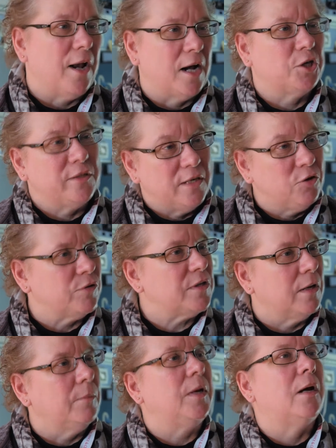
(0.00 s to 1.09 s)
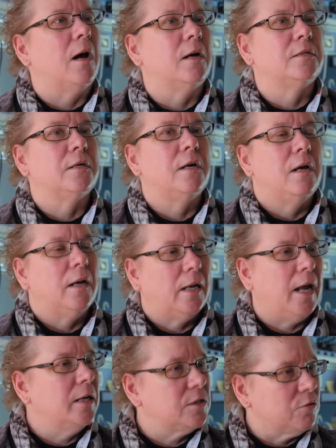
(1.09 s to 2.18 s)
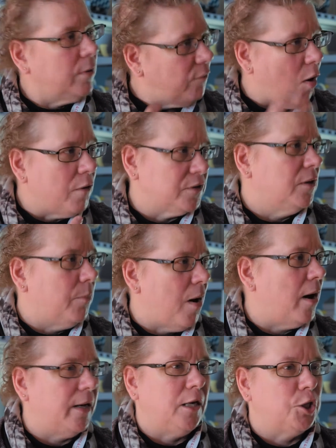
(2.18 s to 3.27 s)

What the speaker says: Actually, it's interesting because cancer evolves in the body